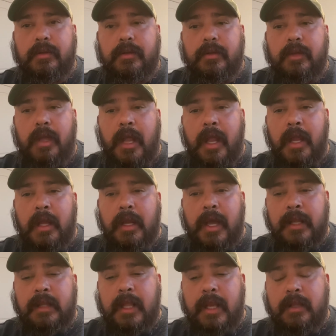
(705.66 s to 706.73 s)
And I
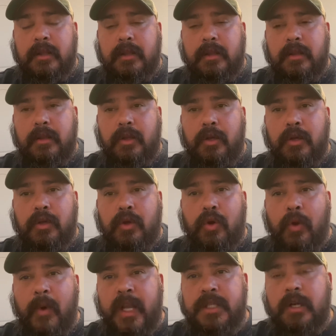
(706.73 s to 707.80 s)
think
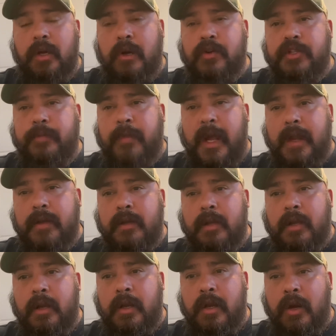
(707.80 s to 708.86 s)
going into Earl Spite,
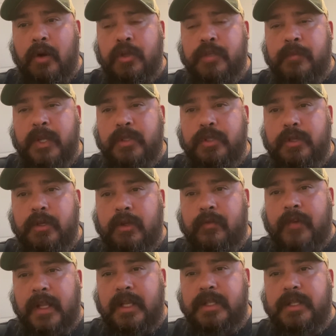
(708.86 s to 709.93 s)
the Earl Spence Jr.
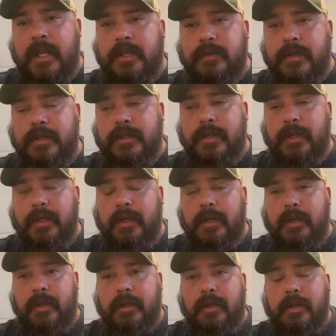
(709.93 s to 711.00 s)
fight, that's dangerous
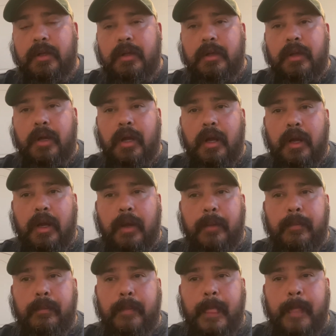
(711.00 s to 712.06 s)
uh,
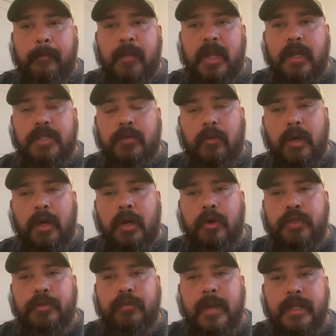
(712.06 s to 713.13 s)
because of what Earl
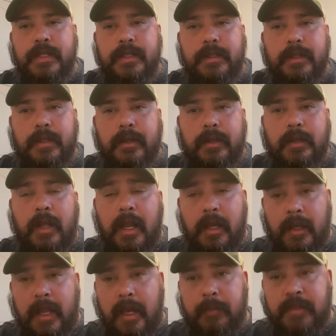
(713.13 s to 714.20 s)
Spence. And
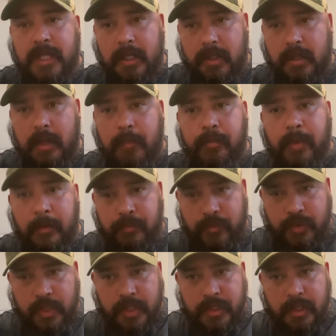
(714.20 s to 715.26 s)
again, I'm telling you, I'm, I'm
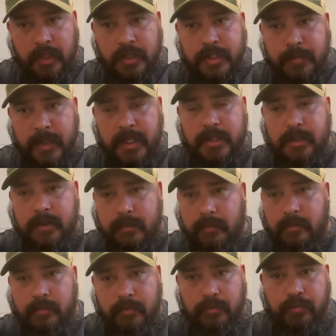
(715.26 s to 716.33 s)
judging Earl Spence
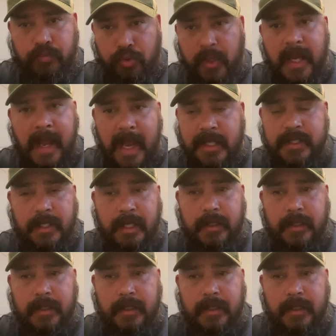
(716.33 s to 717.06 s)
pre-accident